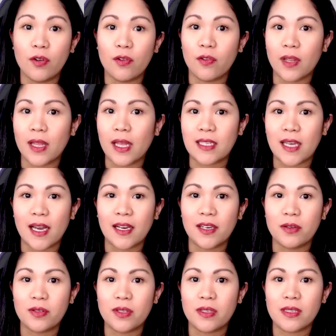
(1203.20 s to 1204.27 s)
for that
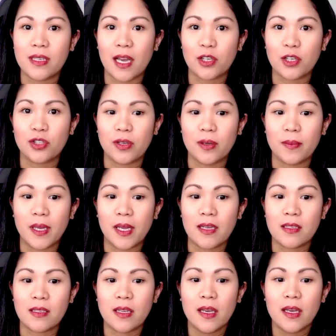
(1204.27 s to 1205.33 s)
diagnosis actually,
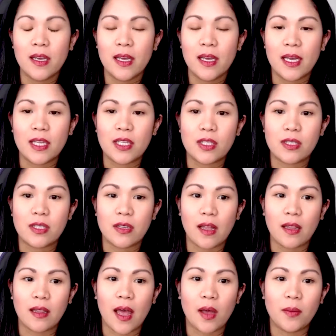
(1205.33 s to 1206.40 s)
because it's
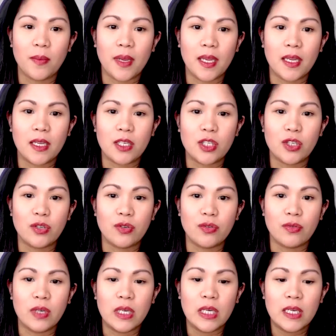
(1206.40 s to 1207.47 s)
allowed me
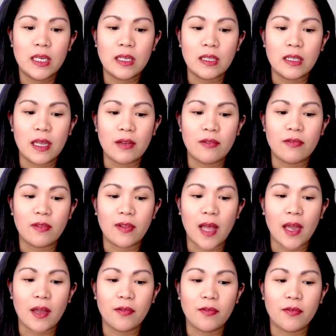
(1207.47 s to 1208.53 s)
to live
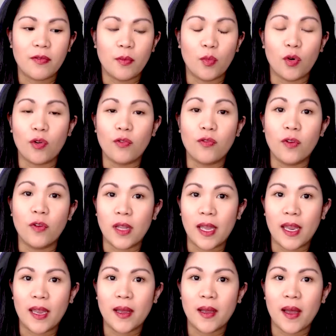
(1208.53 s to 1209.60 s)
life more
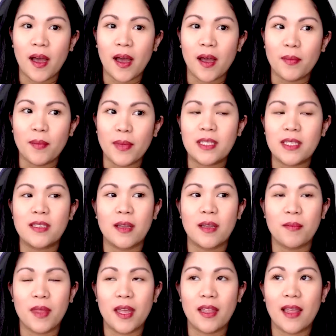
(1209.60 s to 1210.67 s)
fully. And
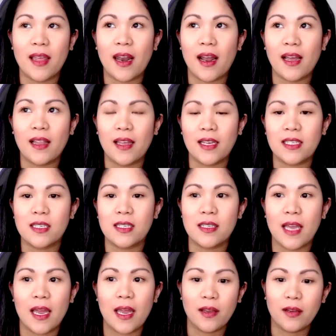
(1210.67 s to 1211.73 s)
something that I like to
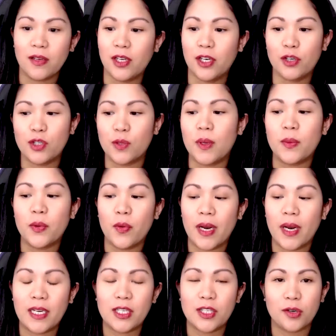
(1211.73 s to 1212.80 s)
say, to people when
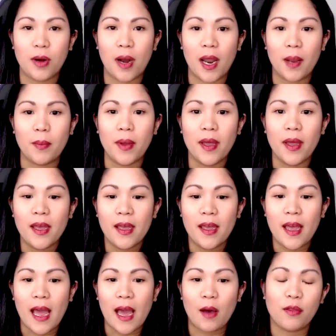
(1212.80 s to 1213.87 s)
I describe
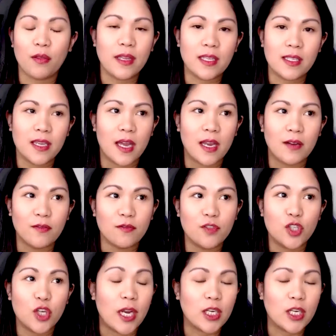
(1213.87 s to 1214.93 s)
how things kind of
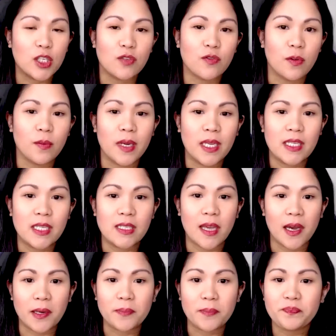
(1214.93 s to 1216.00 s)
changed for me is
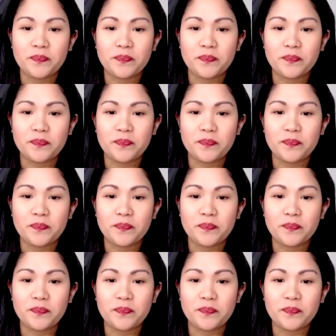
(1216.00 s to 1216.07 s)
that